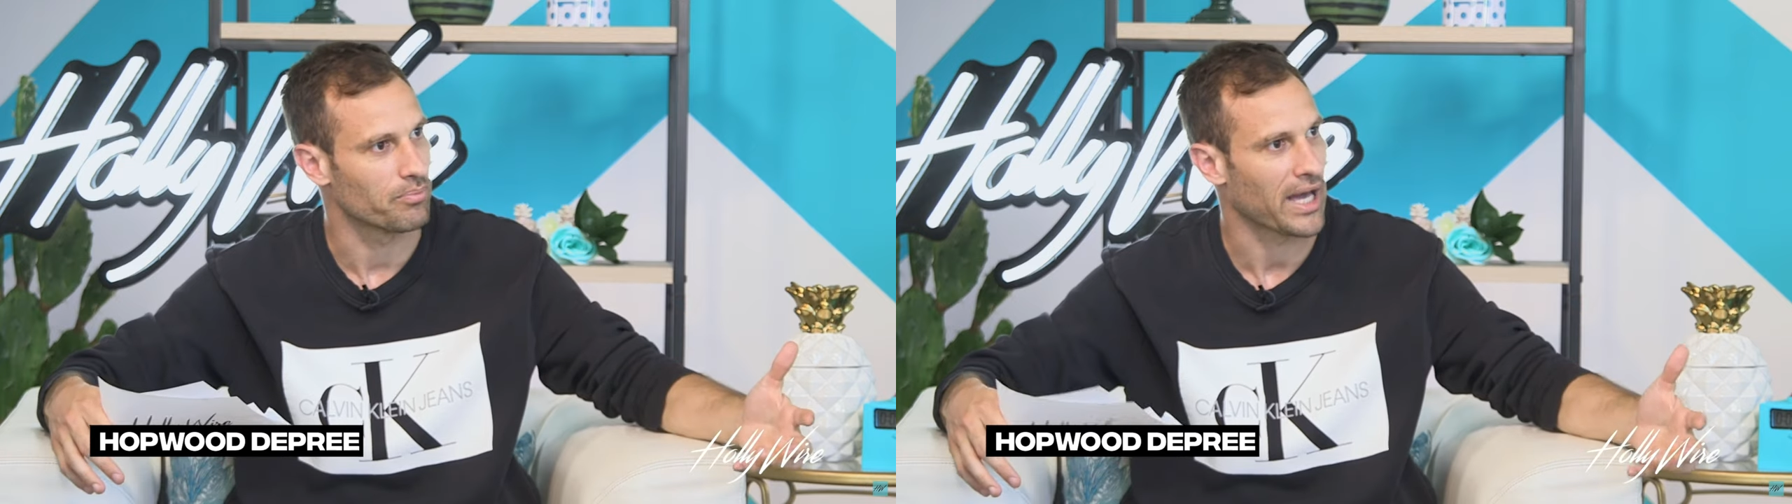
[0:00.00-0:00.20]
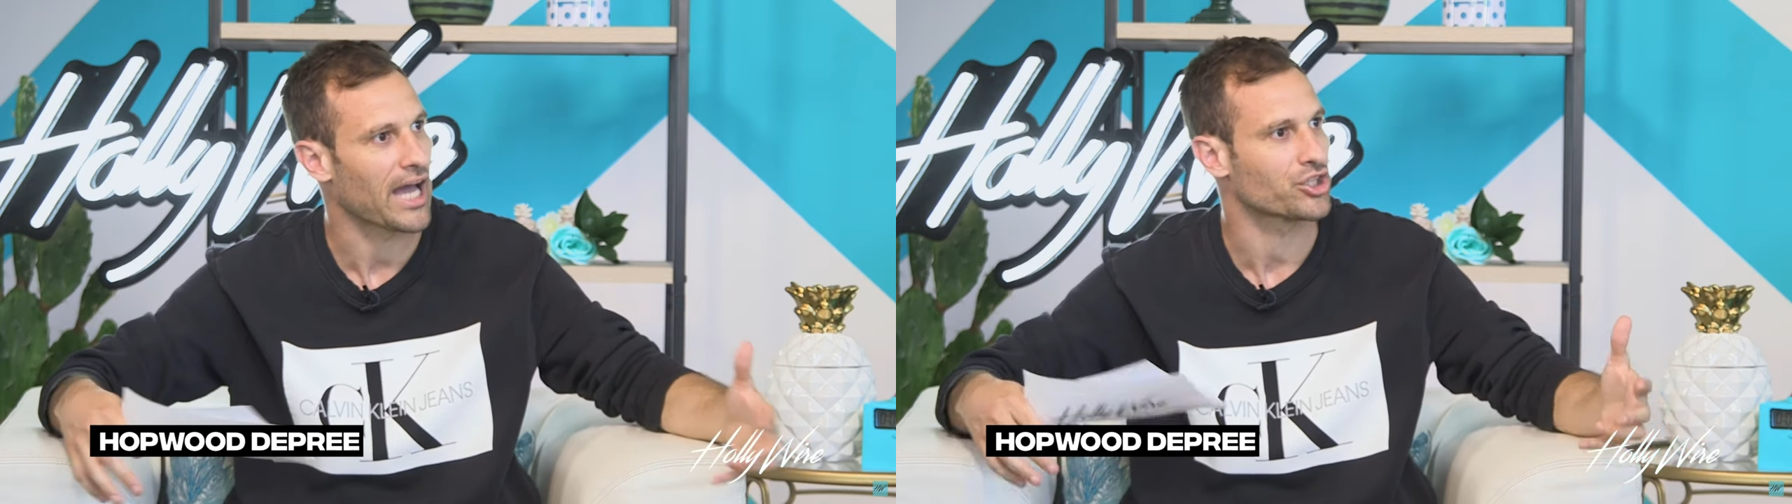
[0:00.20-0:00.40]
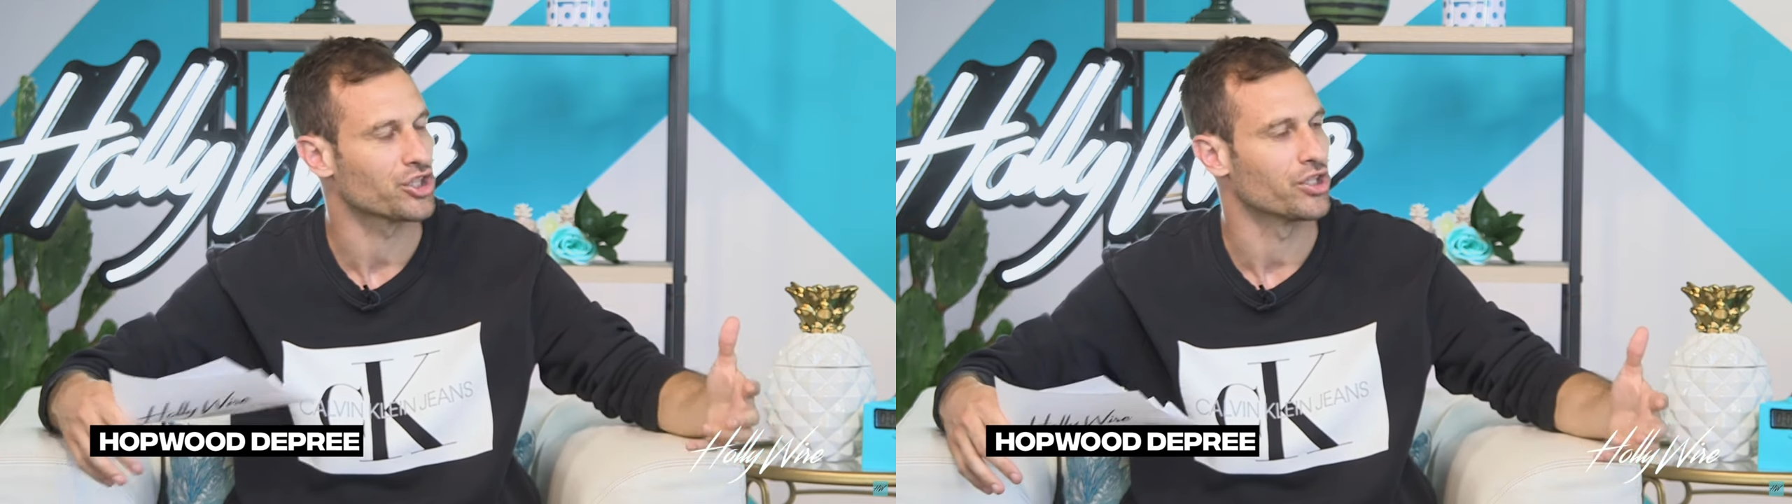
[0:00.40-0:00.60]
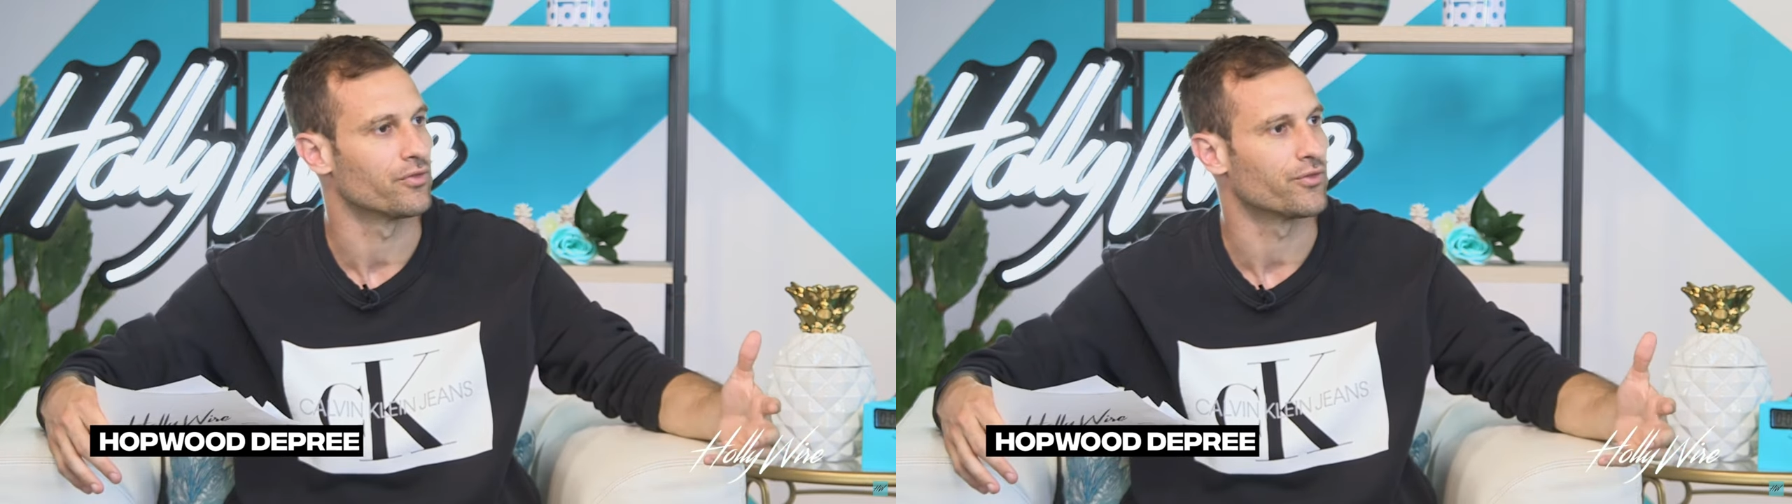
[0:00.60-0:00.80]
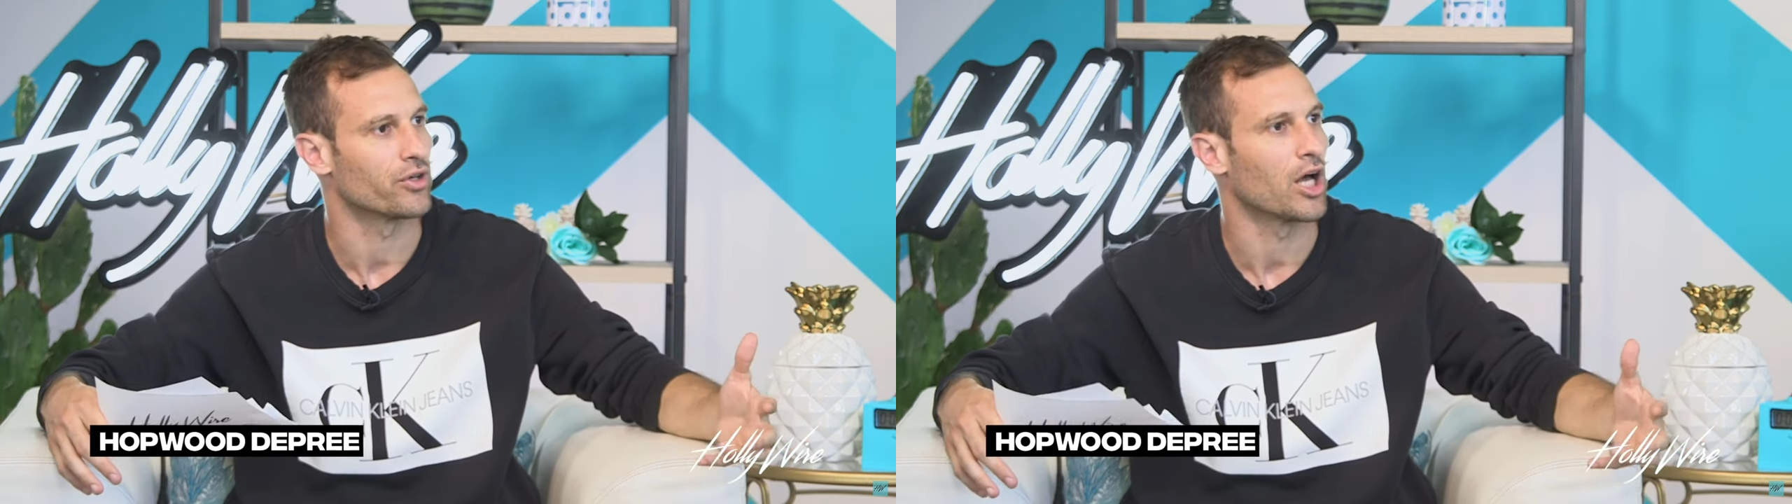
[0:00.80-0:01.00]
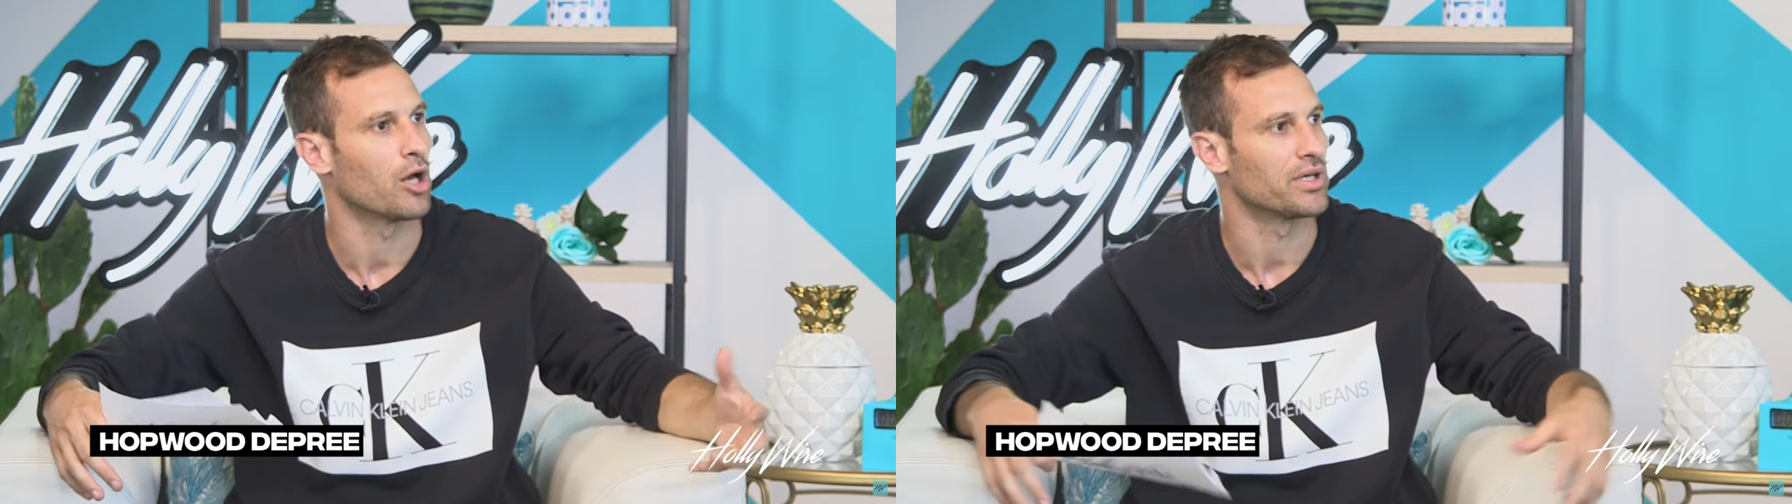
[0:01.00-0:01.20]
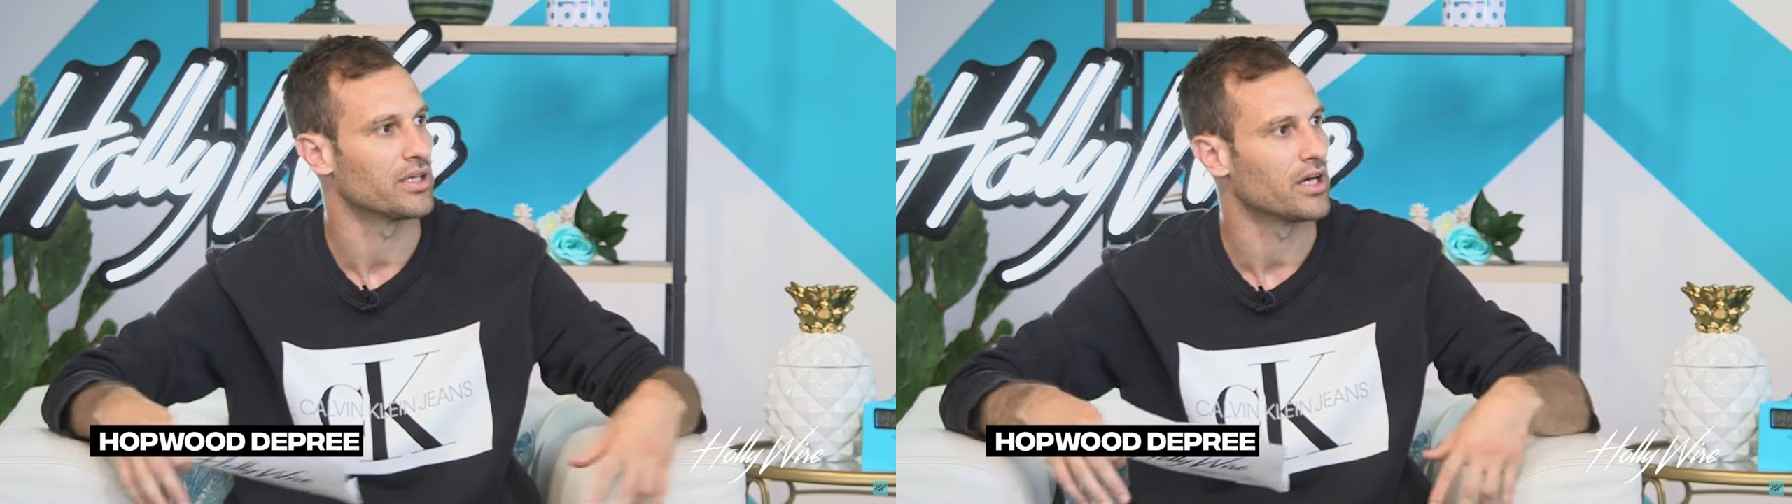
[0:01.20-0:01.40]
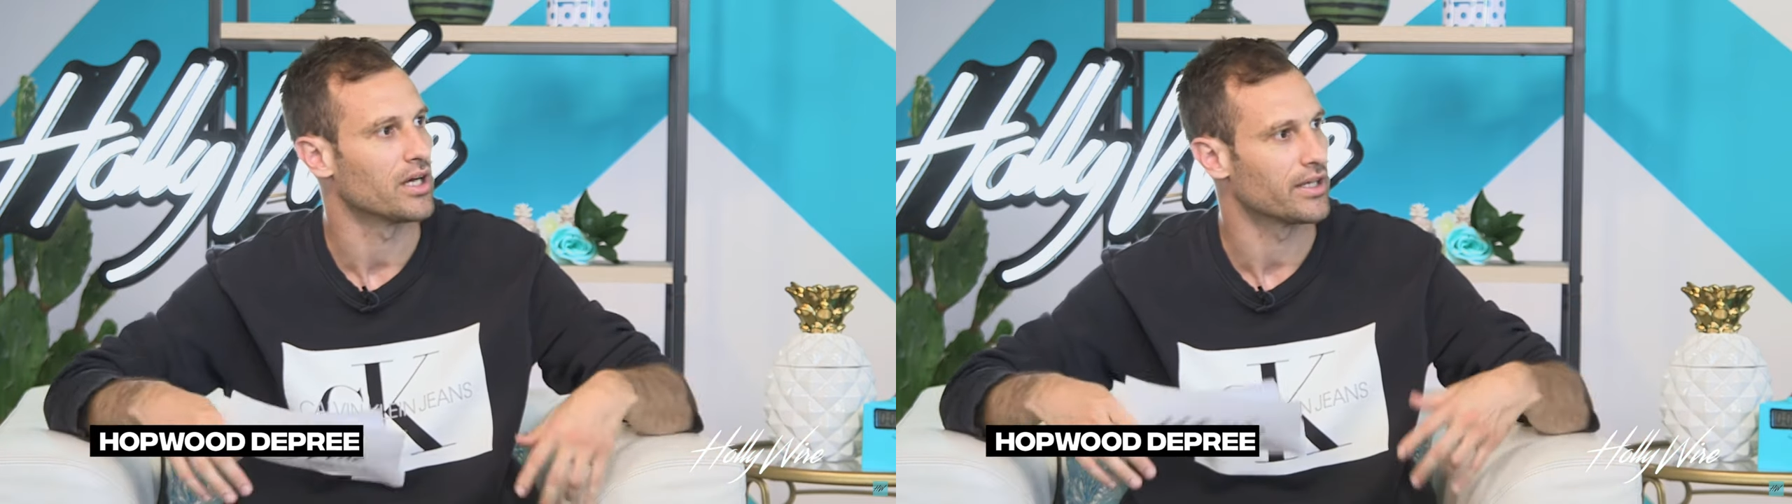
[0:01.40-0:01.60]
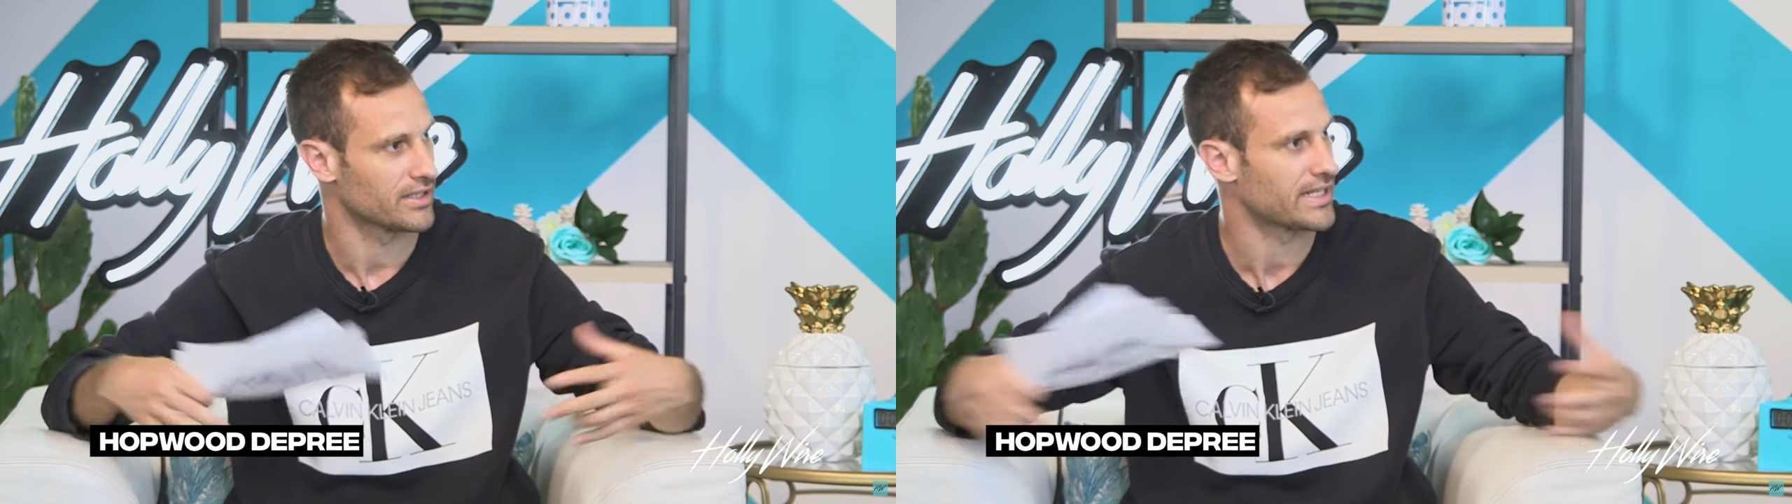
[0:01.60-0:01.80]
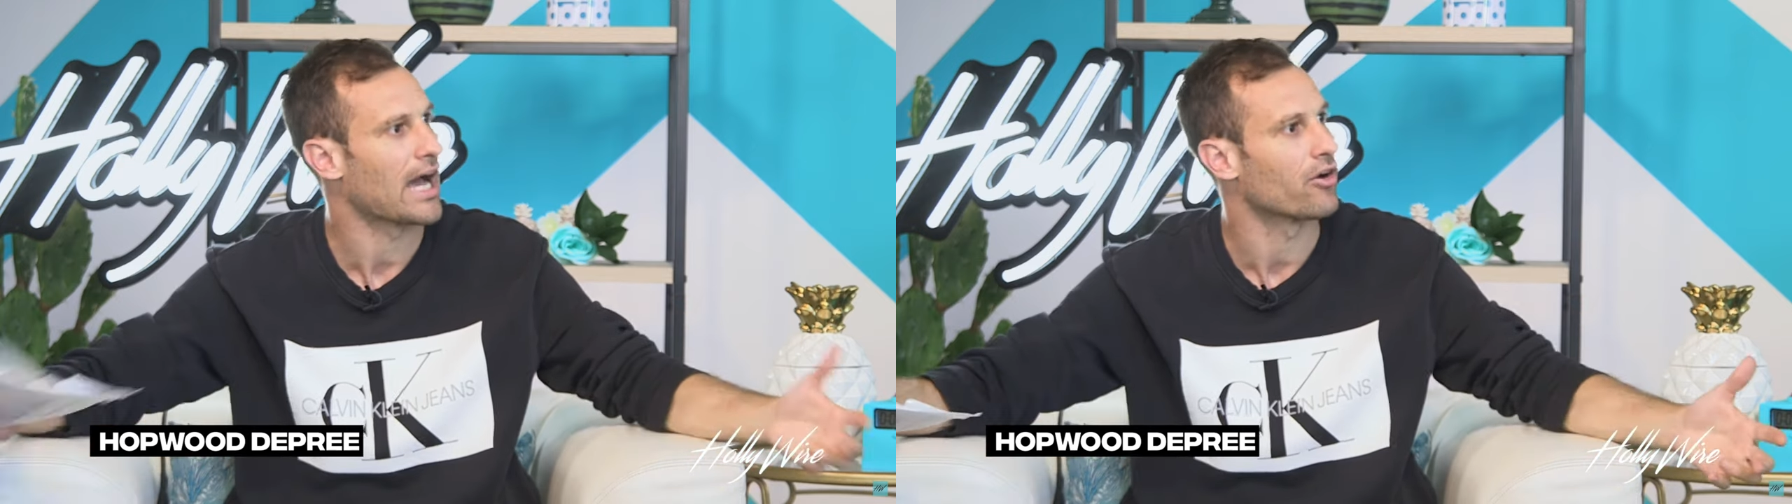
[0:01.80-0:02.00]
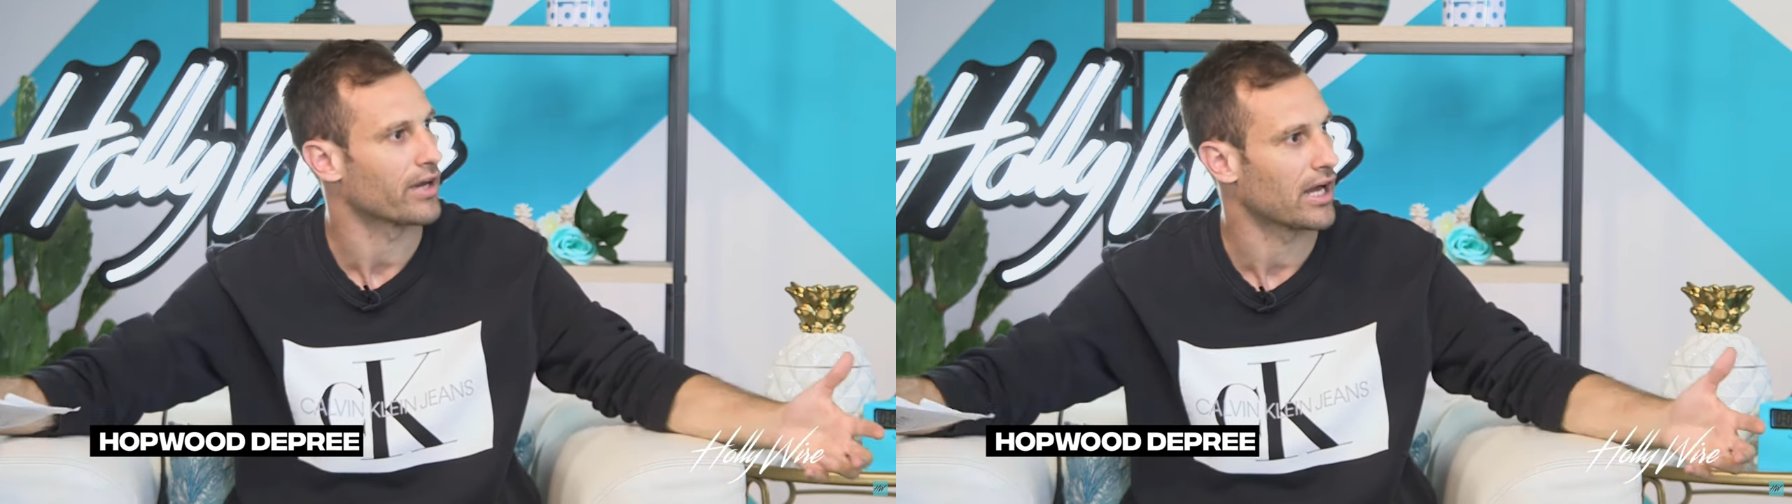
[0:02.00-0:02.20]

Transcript: passion for helping a town